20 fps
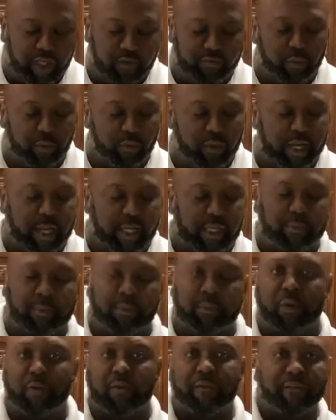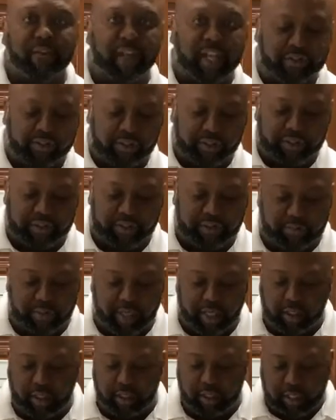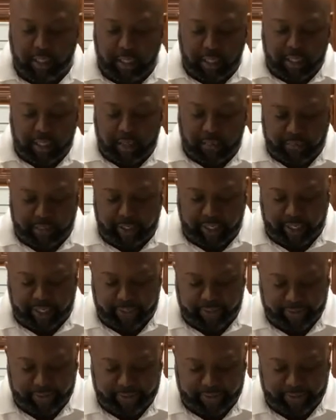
if you want to add a little bit more flavor to the meat. But